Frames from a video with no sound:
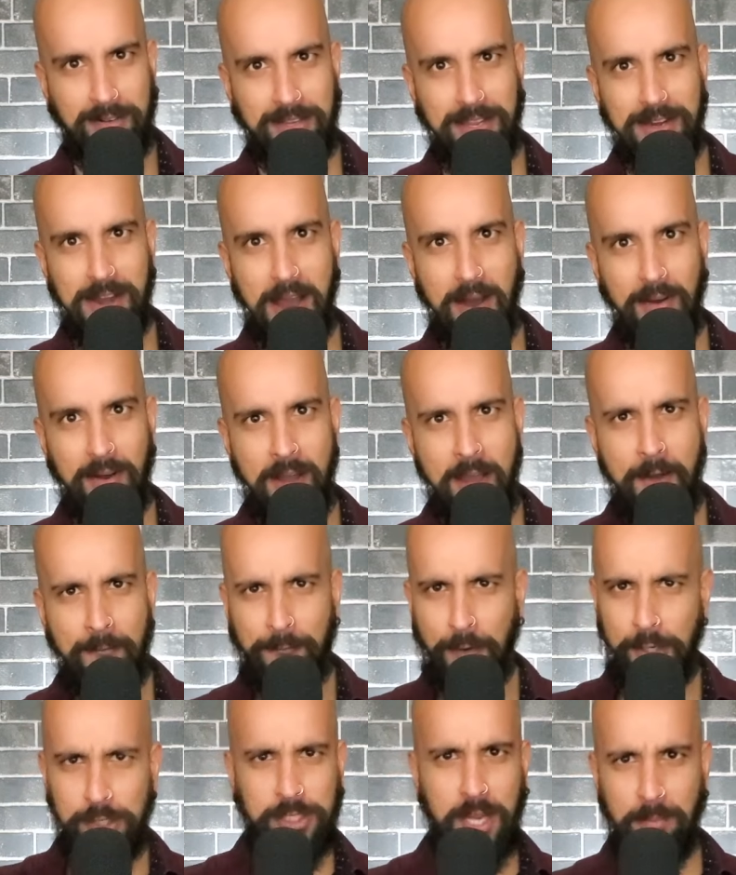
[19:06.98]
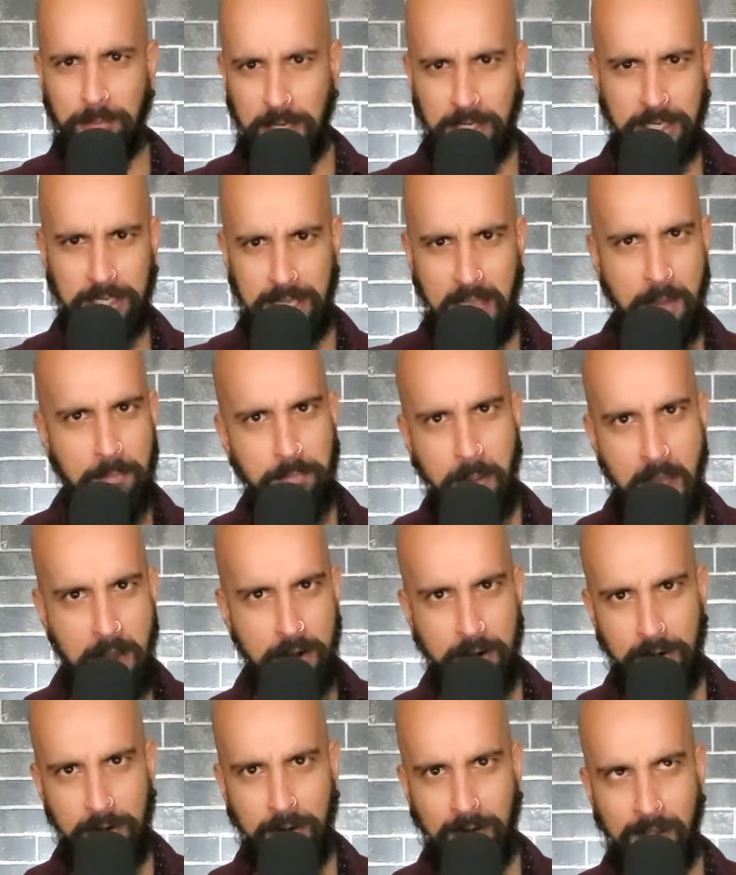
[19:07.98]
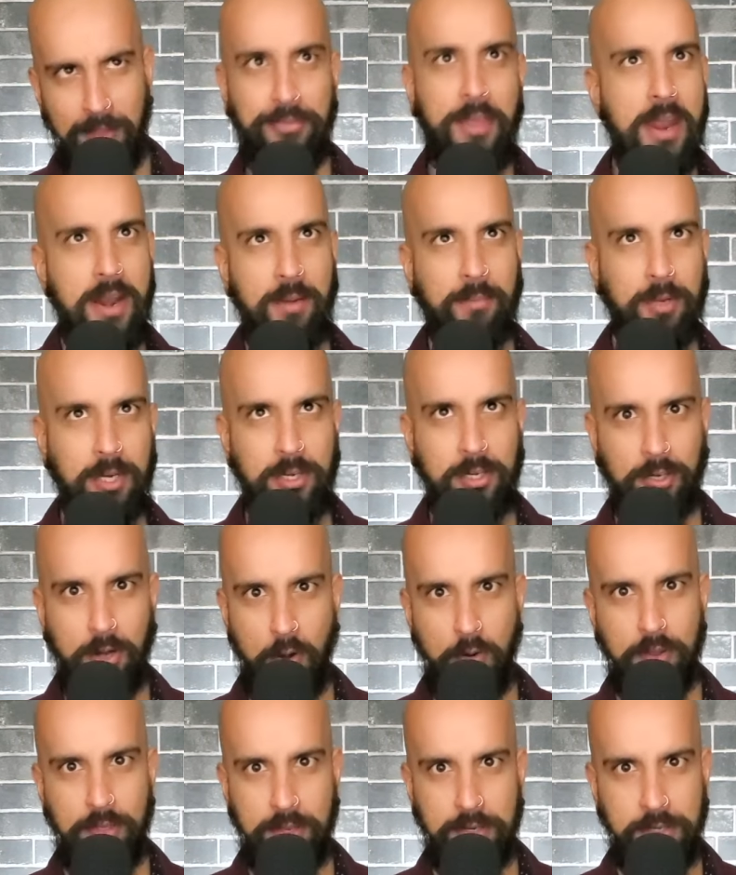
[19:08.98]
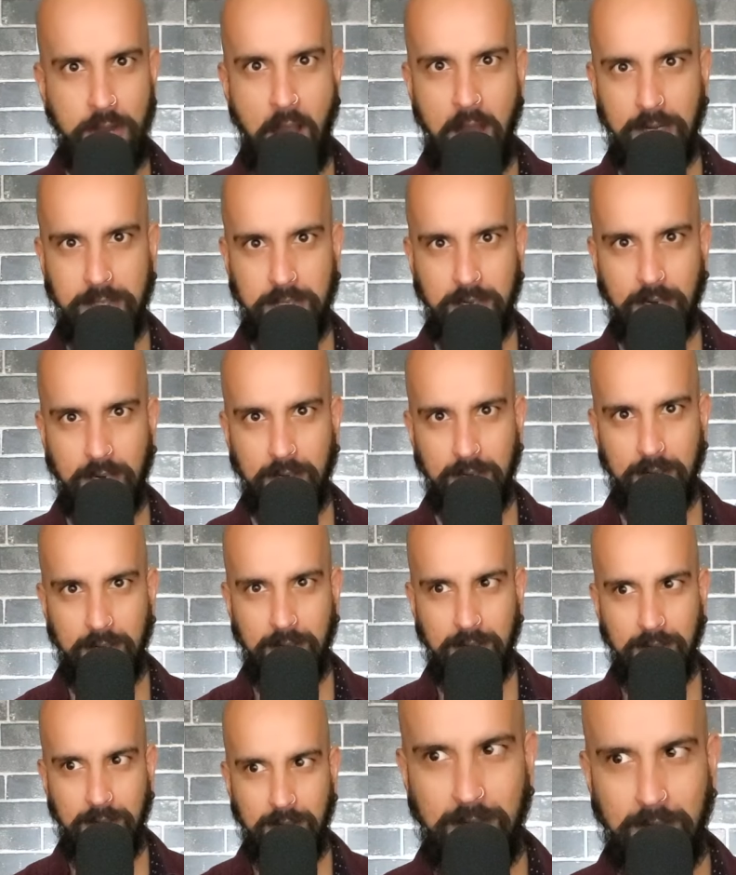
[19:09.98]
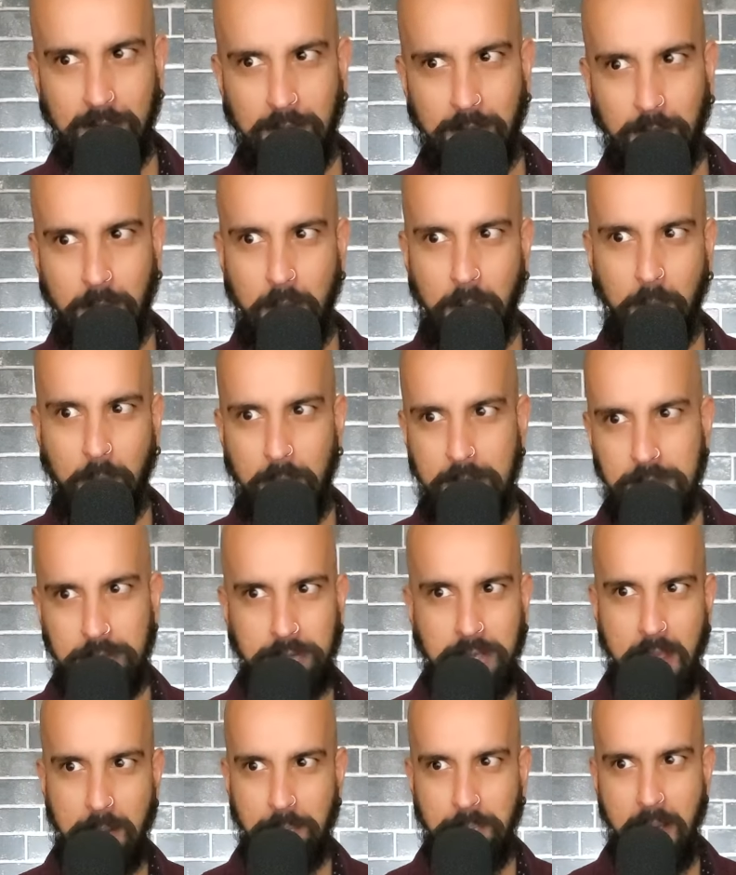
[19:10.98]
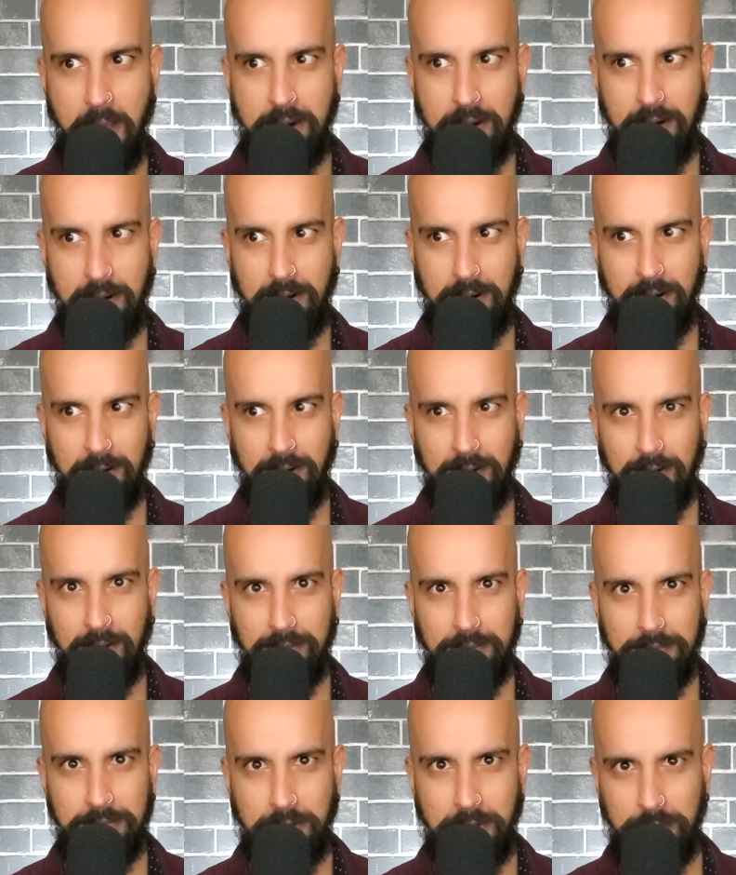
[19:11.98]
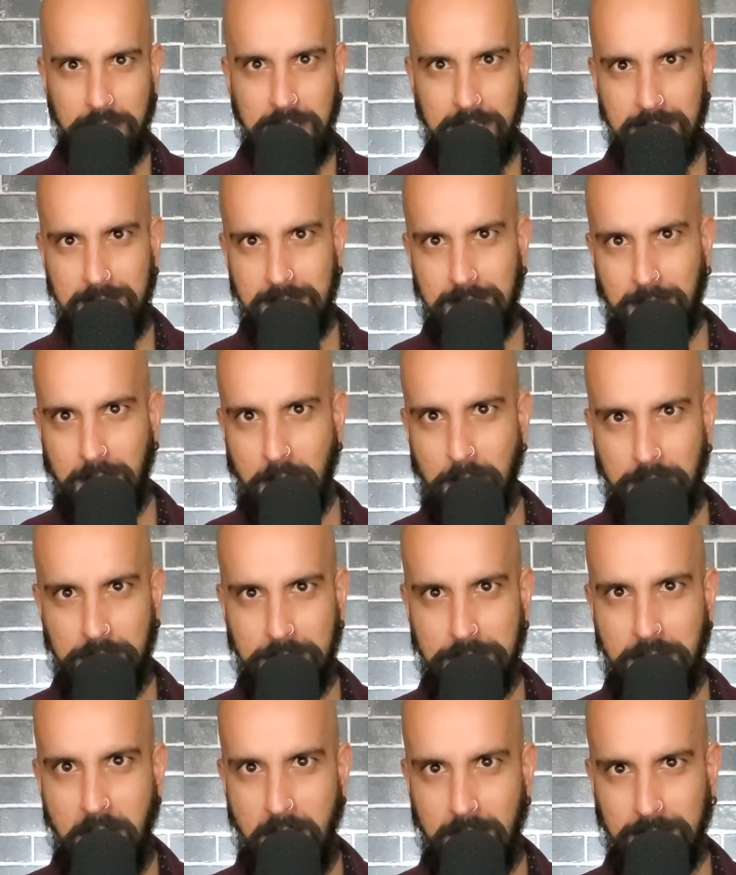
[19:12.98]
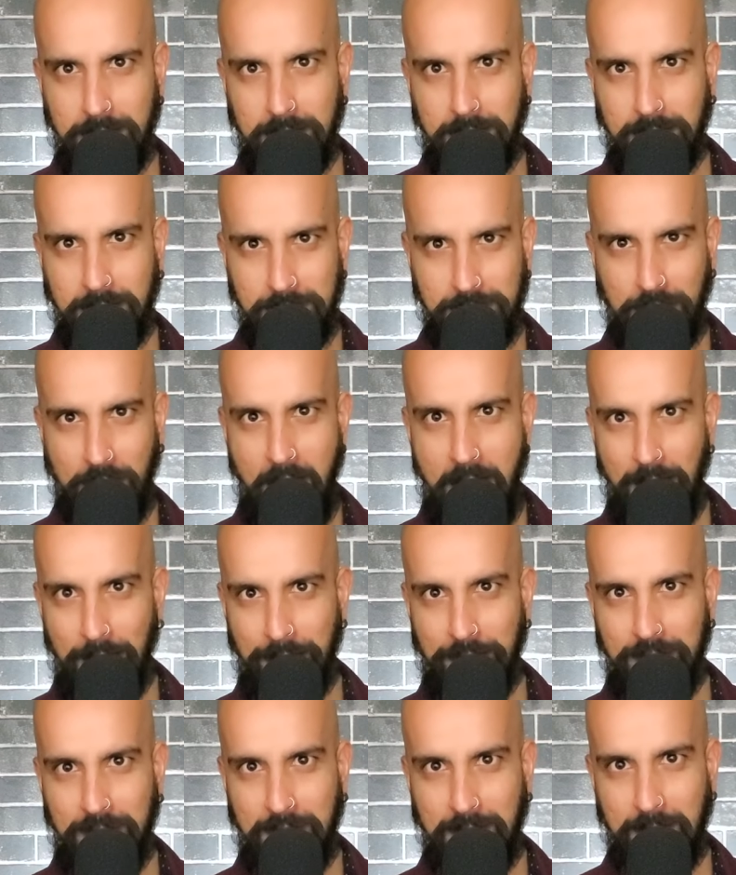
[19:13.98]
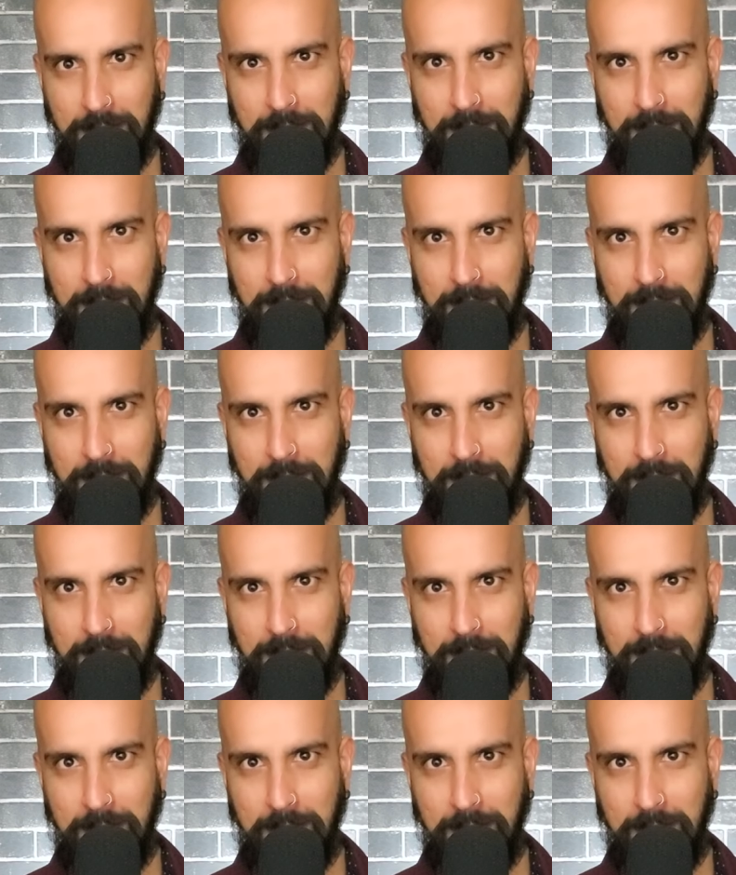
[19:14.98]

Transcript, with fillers: you know, first I'm going to get better, then I'm going to go to the doctor. Well, when you get better, there's no need to go to the doctor because you're healthy.